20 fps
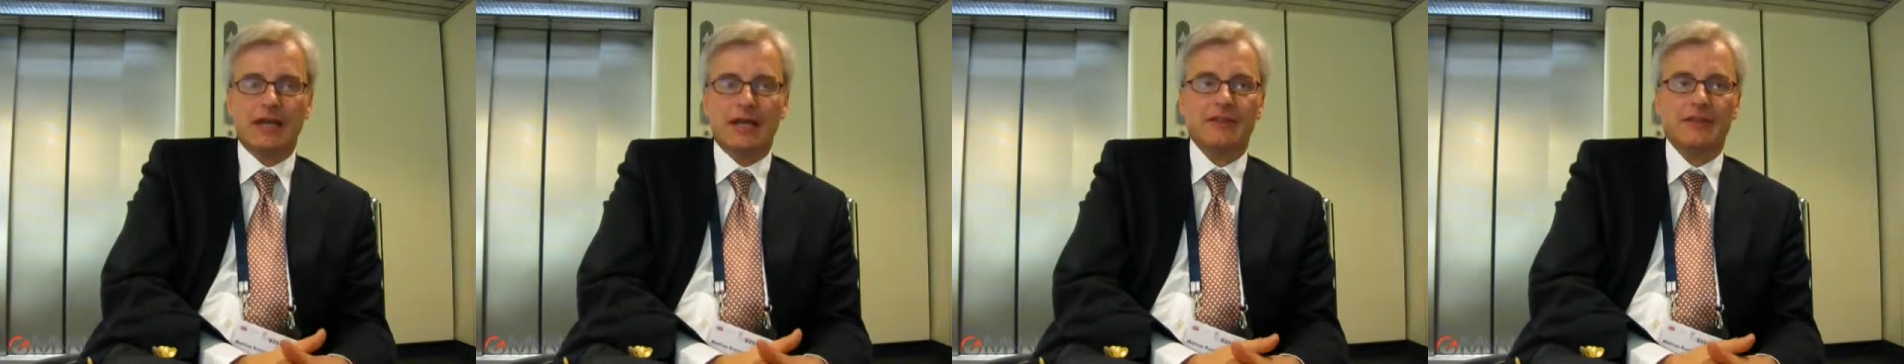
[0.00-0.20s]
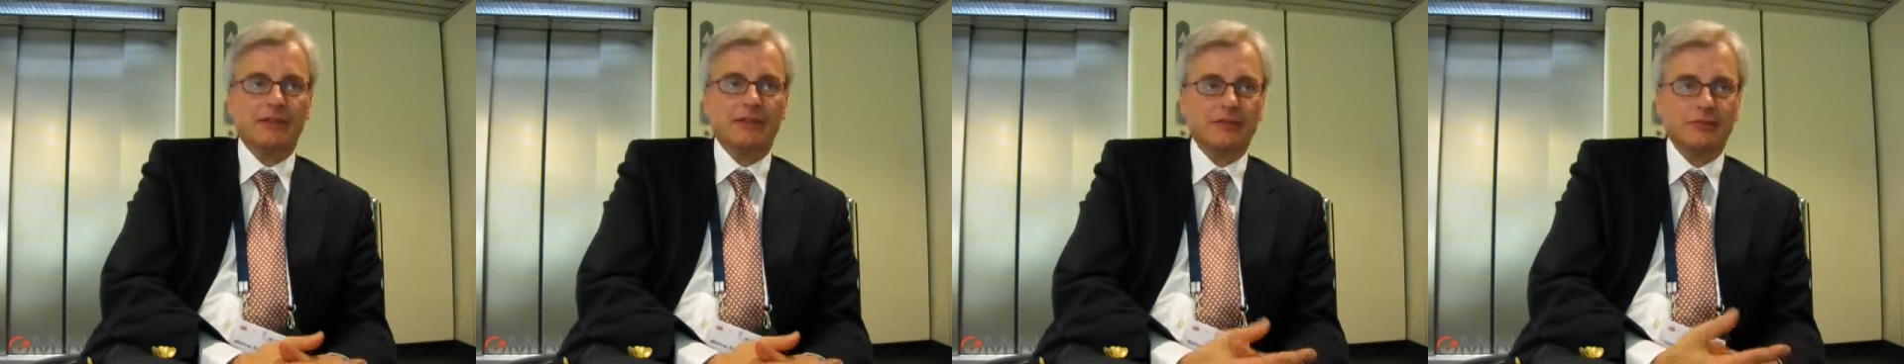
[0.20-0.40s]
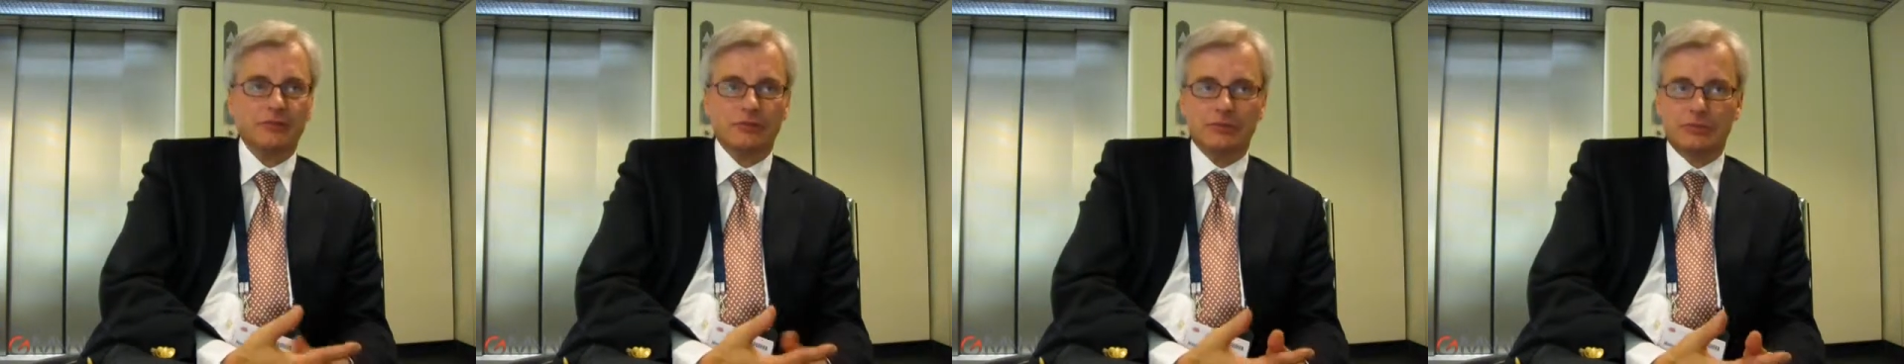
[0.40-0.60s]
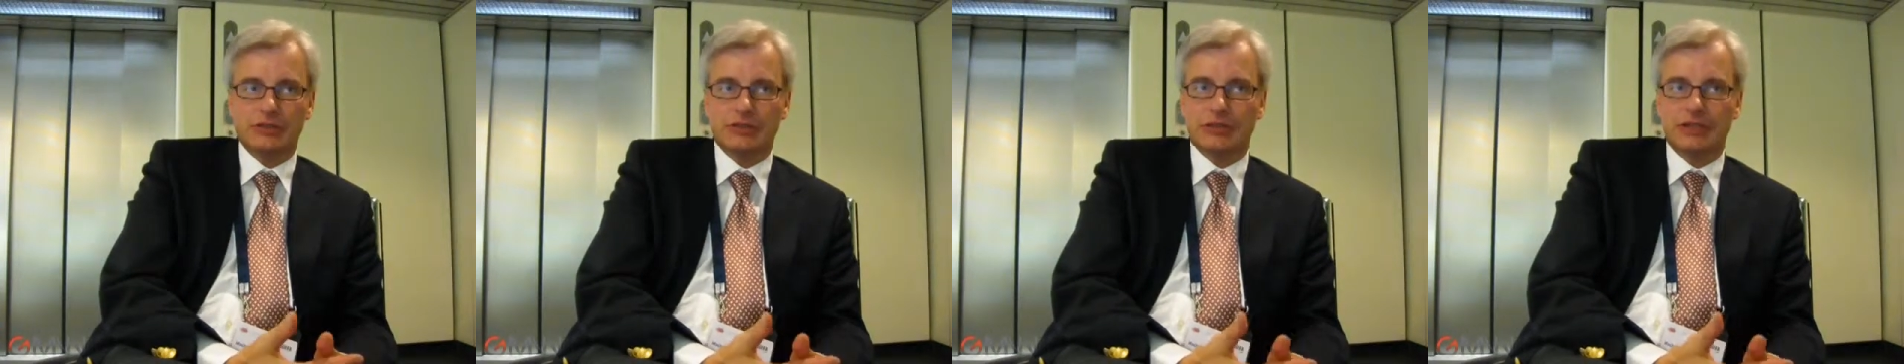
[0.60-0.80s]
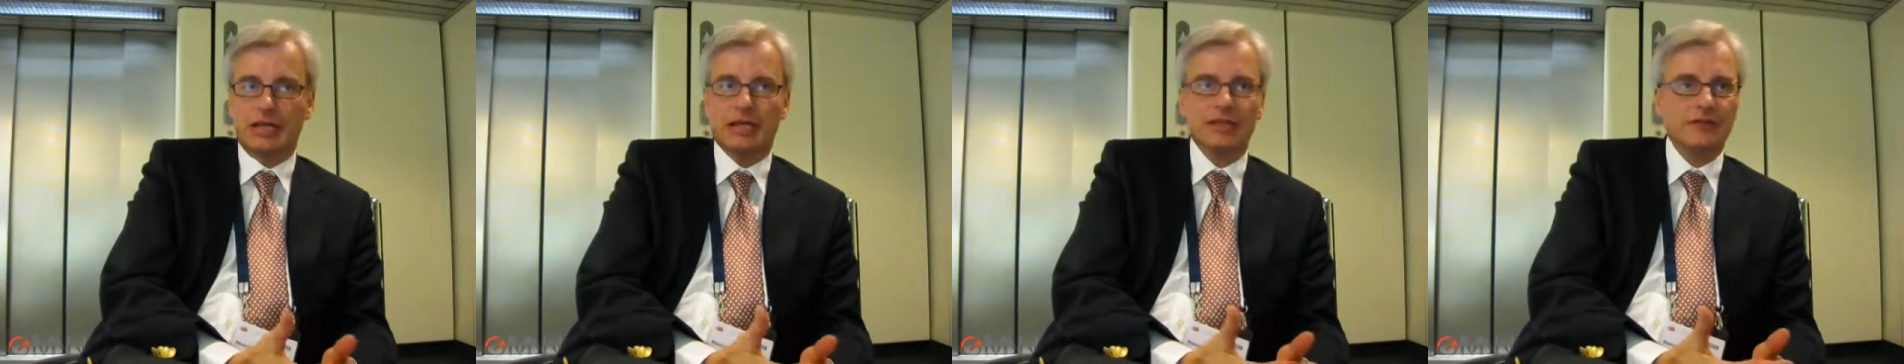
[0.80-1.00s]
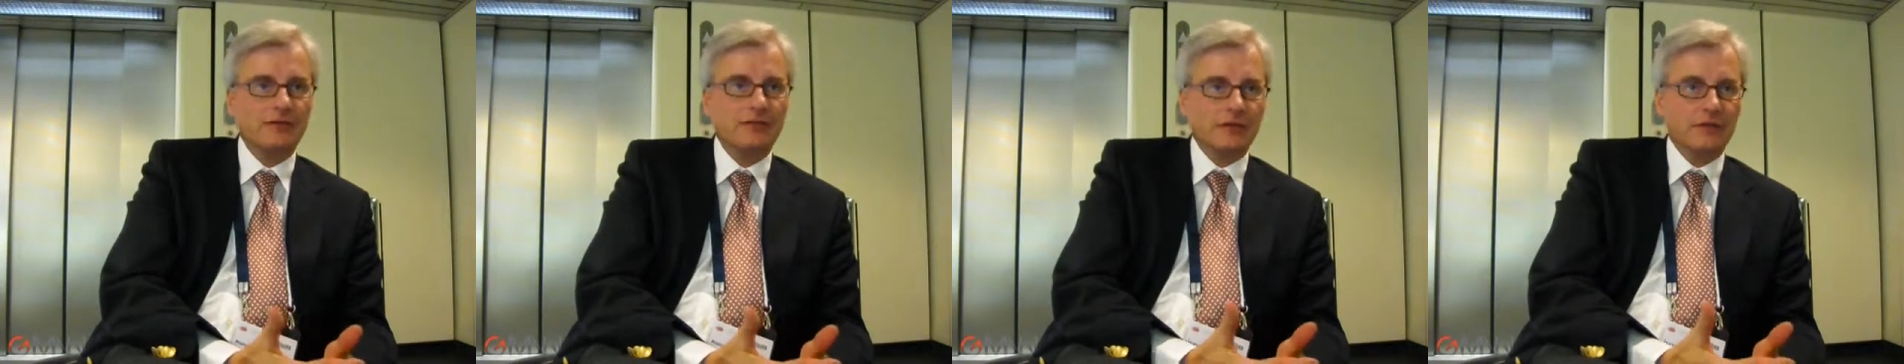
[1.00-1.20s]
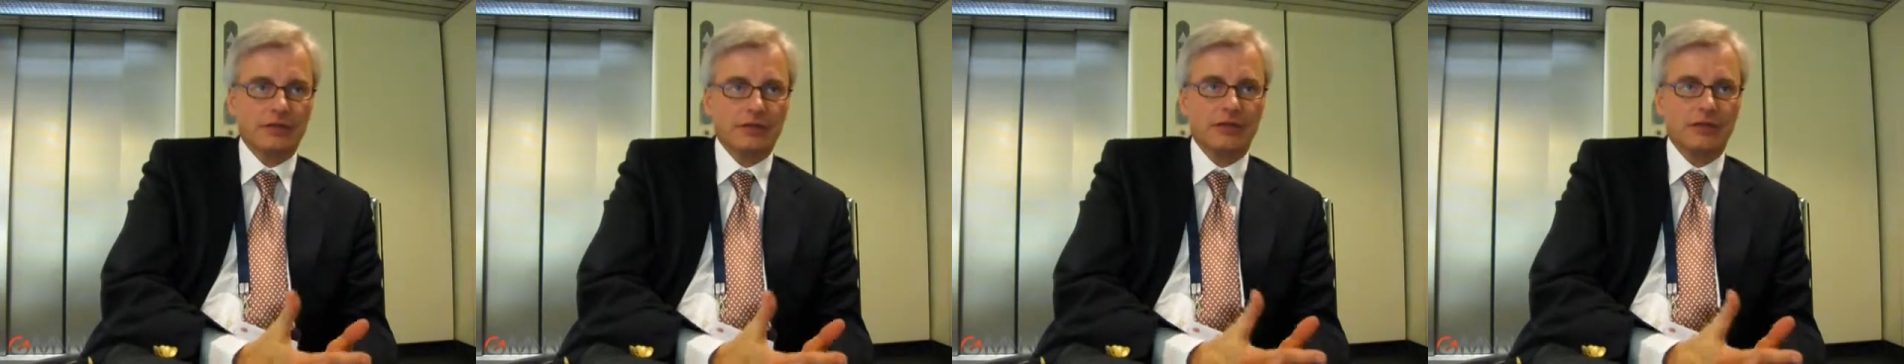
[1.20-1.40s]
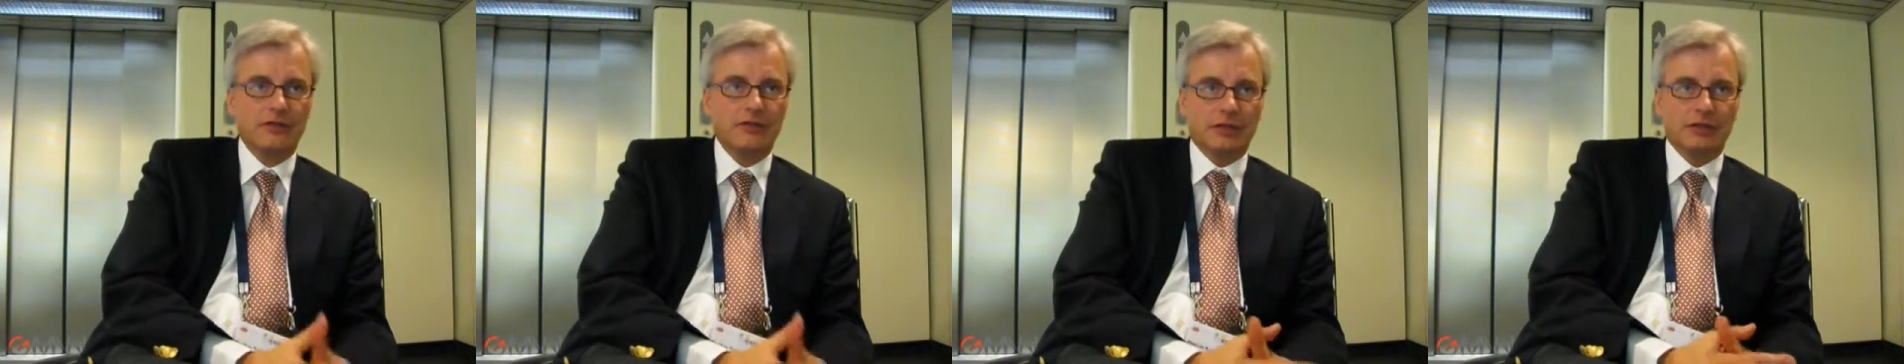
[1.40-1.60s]
azathioprine, and so on
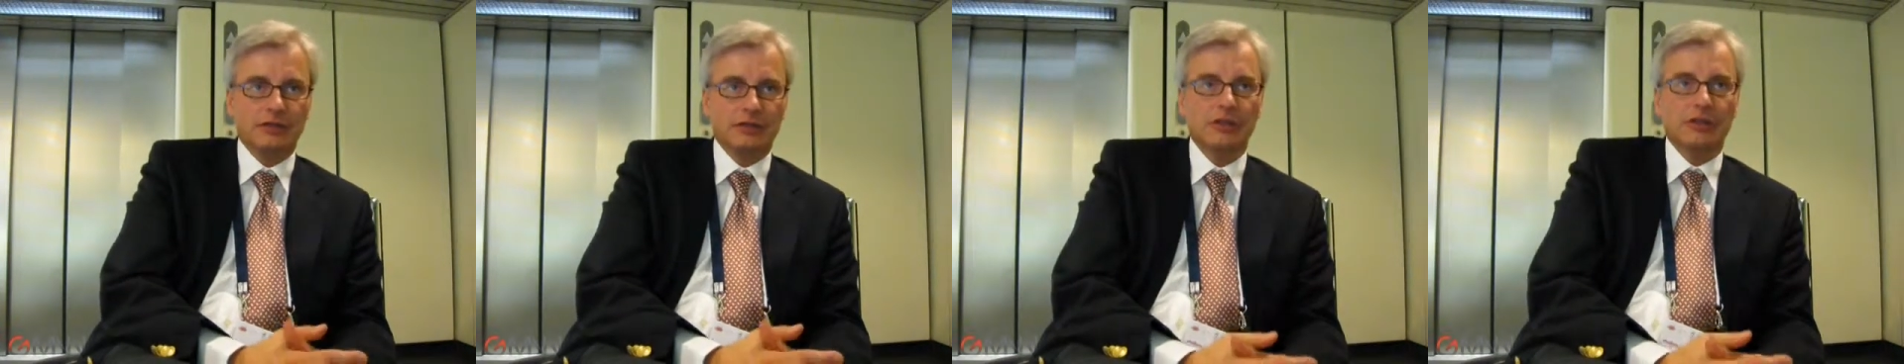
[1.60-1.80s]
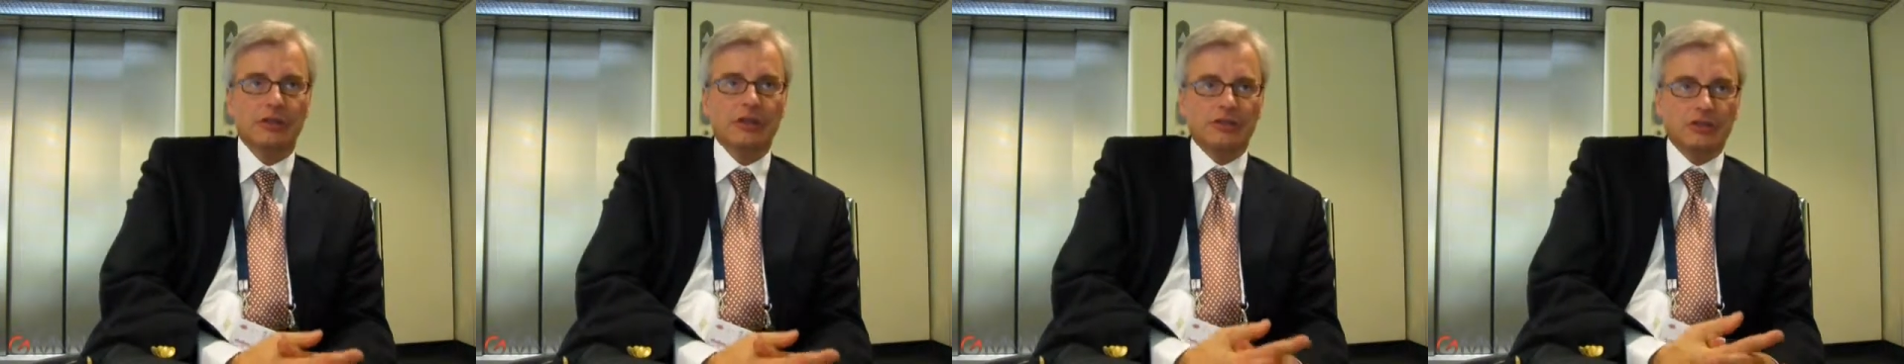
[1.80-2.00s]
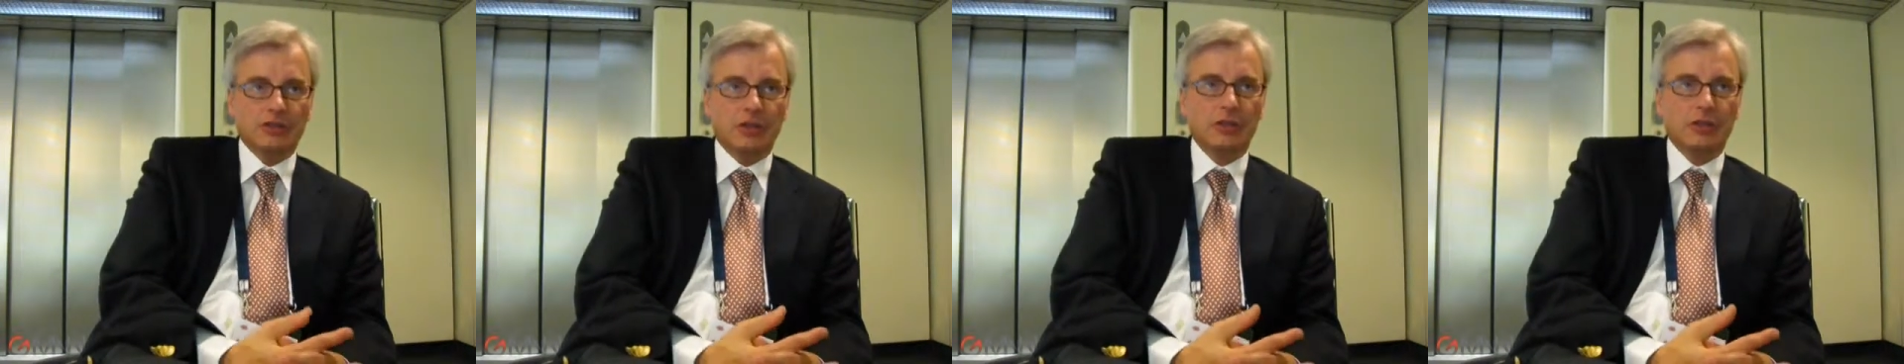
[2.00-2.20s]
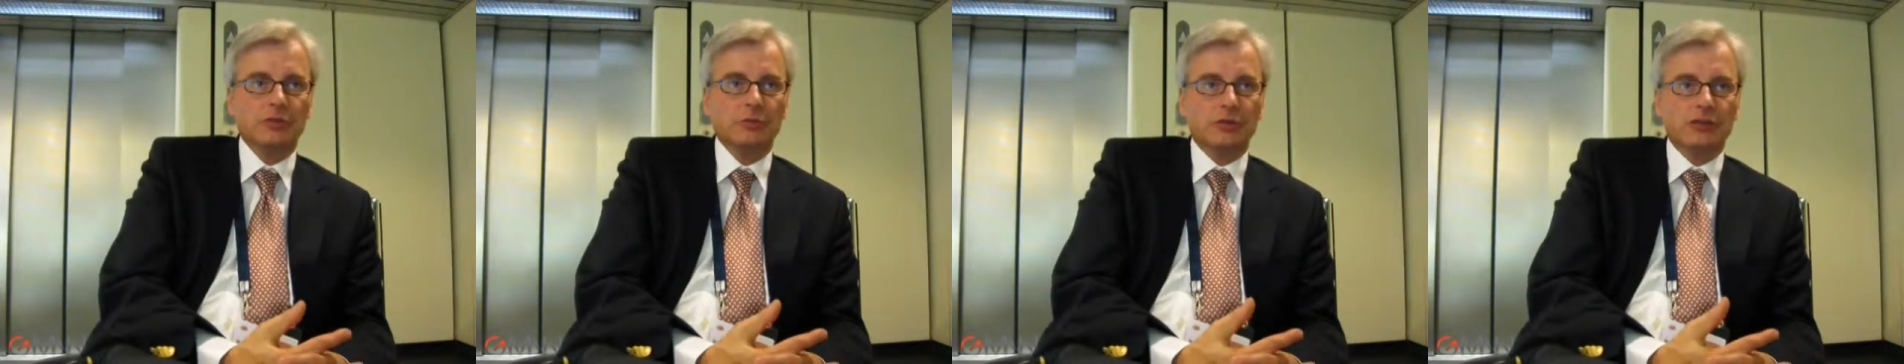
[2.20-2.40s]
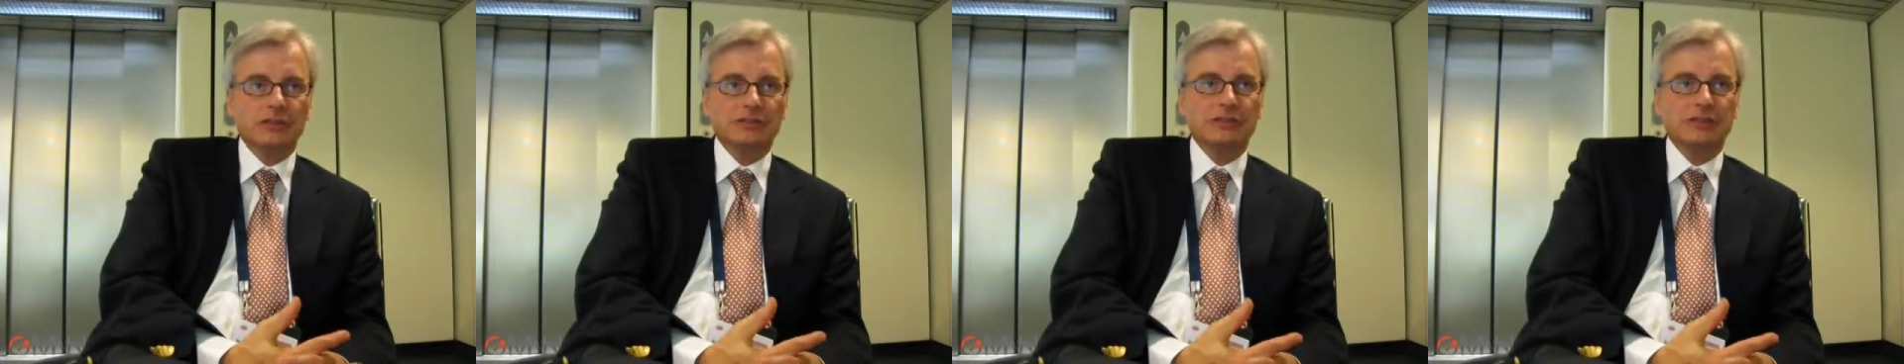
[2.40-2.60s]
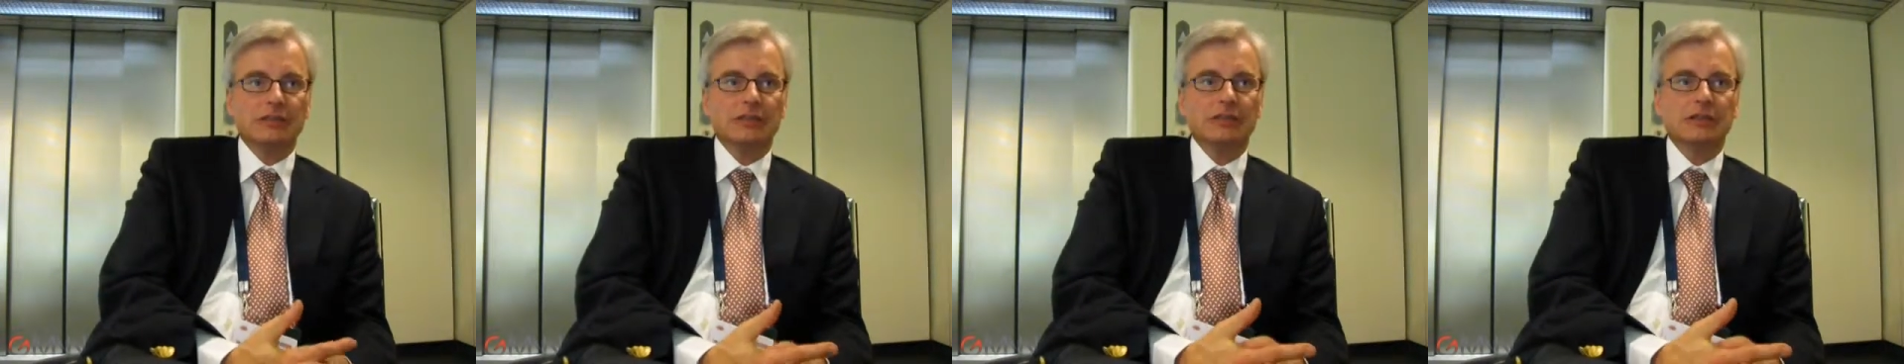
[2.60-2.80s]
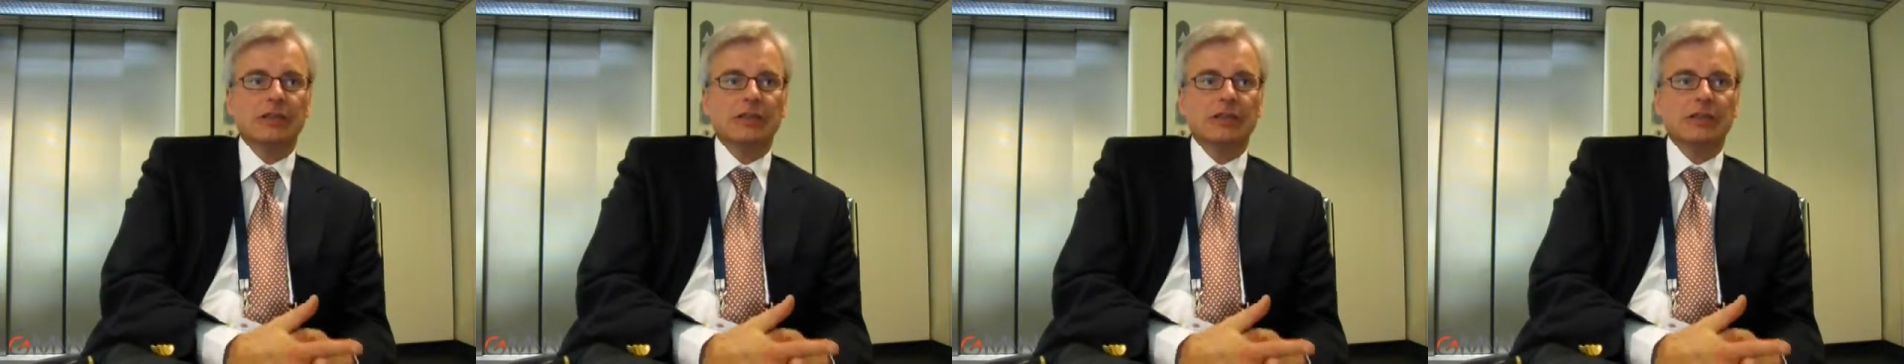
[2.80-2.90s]
and so on. So it was a